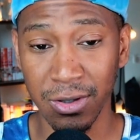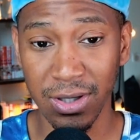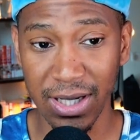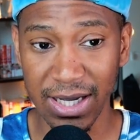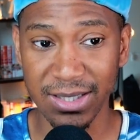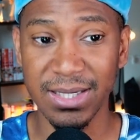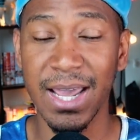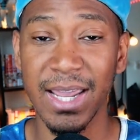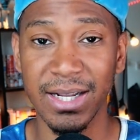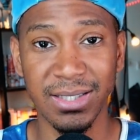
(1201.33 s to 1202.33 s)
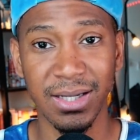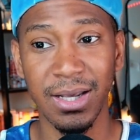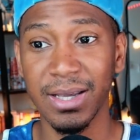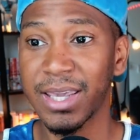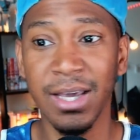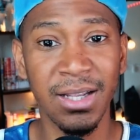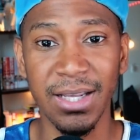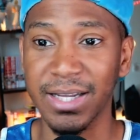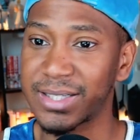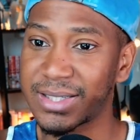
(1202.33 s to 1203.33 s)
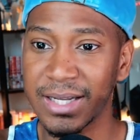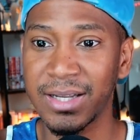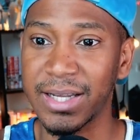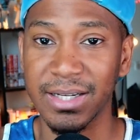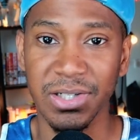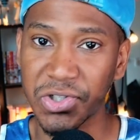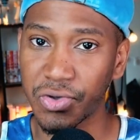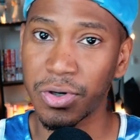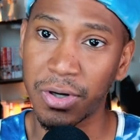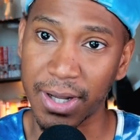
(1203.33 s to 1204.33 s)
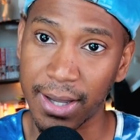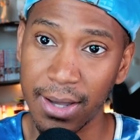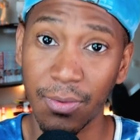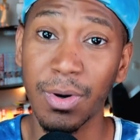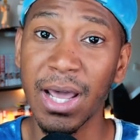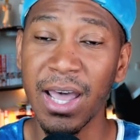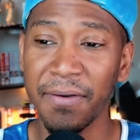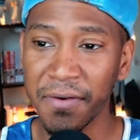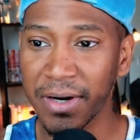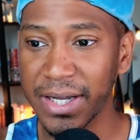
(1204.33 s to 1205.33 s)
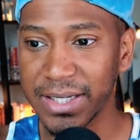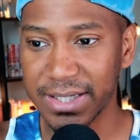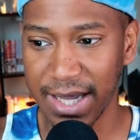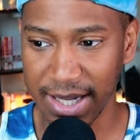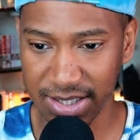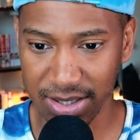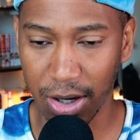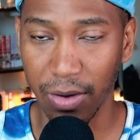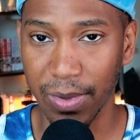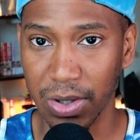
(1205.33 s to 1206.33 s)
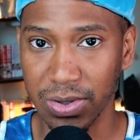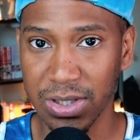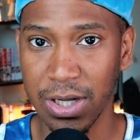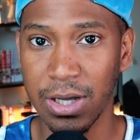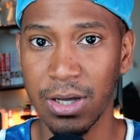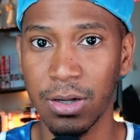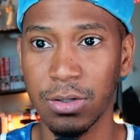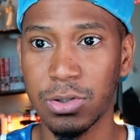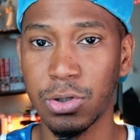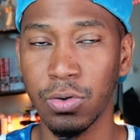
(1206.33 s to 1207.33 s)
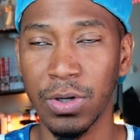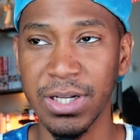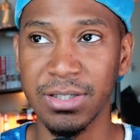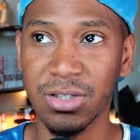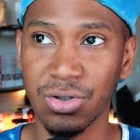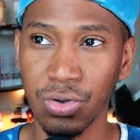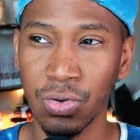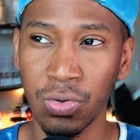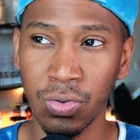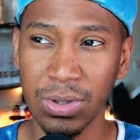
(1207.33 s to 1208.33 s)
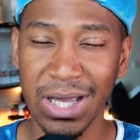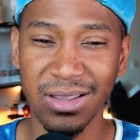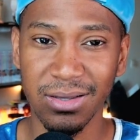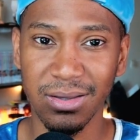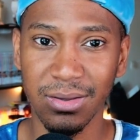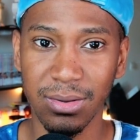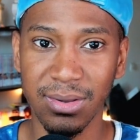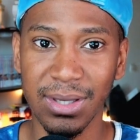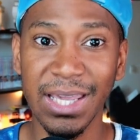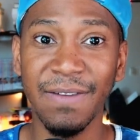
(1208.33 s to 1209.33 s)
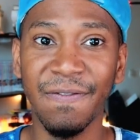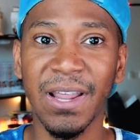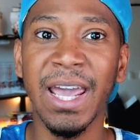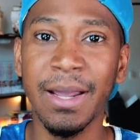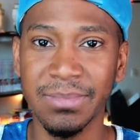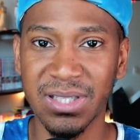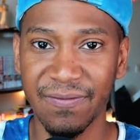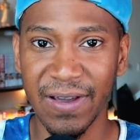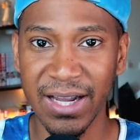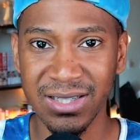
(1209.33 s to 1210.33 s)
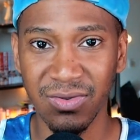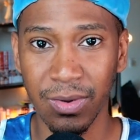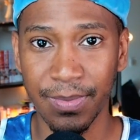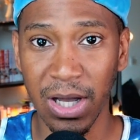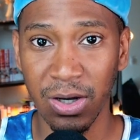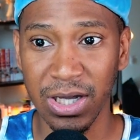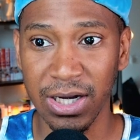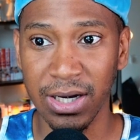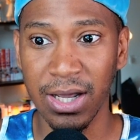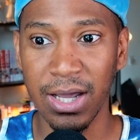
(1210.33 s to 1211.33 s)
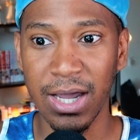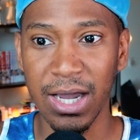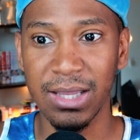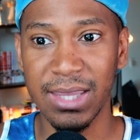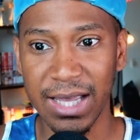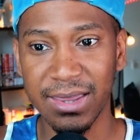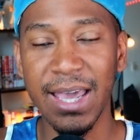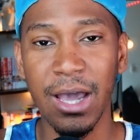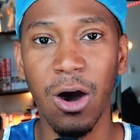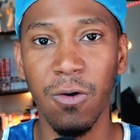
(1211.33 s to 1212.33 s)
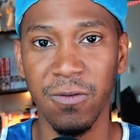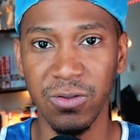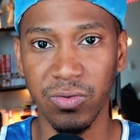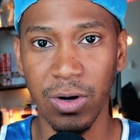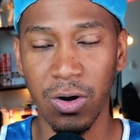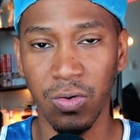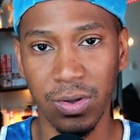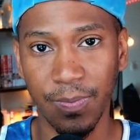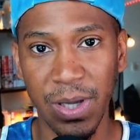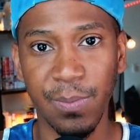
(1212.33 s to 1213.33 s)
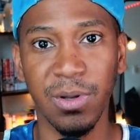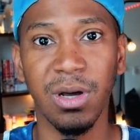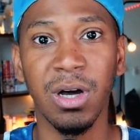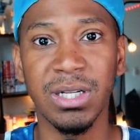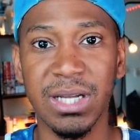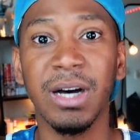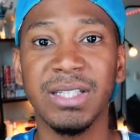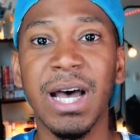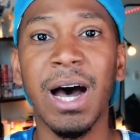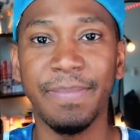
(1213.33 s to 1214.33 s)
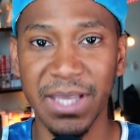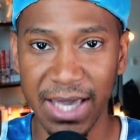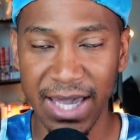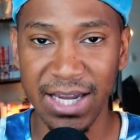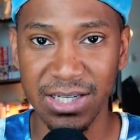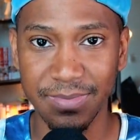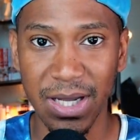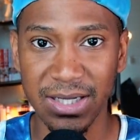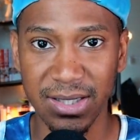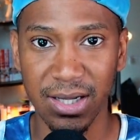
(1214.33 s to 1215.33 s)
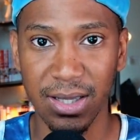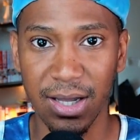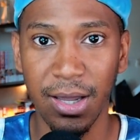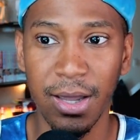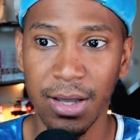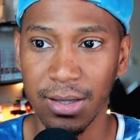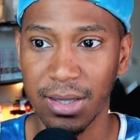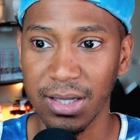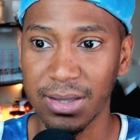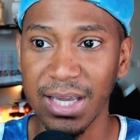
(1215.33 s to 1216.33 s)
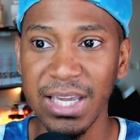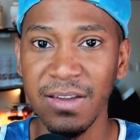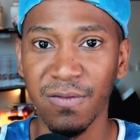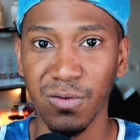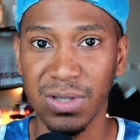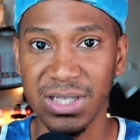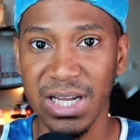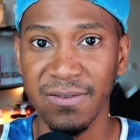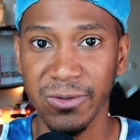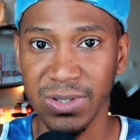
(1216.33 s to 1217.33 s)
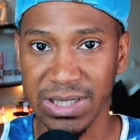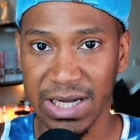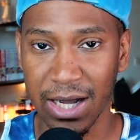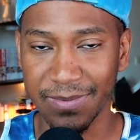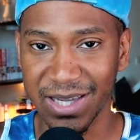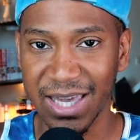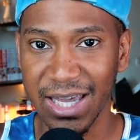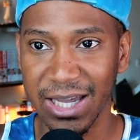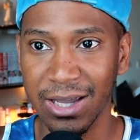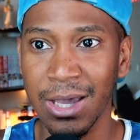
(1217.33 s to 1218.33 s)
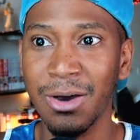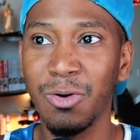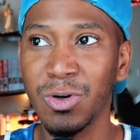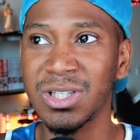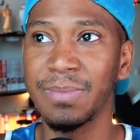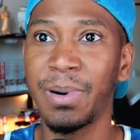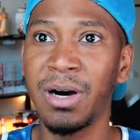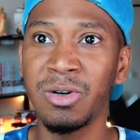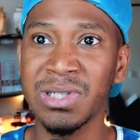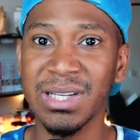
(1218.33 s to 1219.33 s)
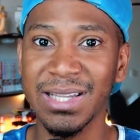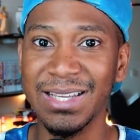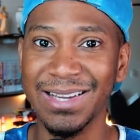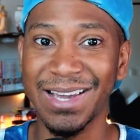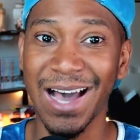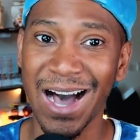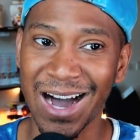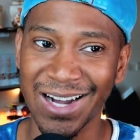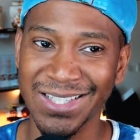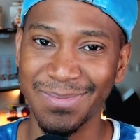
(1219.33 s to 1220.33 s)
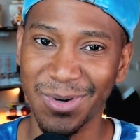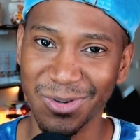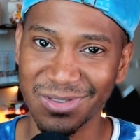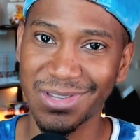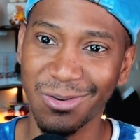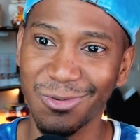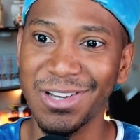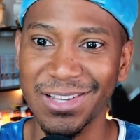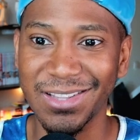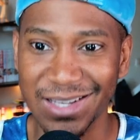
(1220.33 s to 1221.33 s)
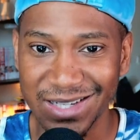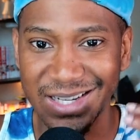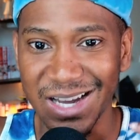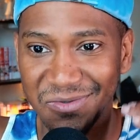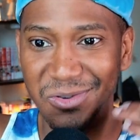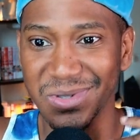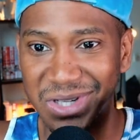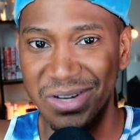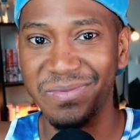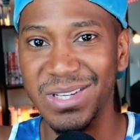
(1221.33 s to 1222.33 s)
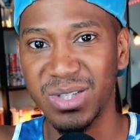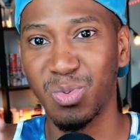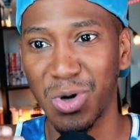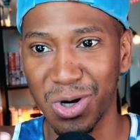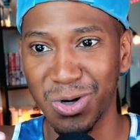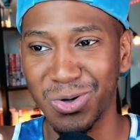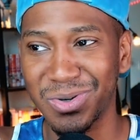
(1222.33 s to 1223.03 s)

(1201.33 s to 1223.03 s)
it takes. Killing, stealing, destroying. Whatever it takes almost to ensue that he flames the fans of rebellion and that they overthrow the people atop the kings, basically. The evil, the devils atop the king, who are supposedly the gods, but they're really the devils of this world.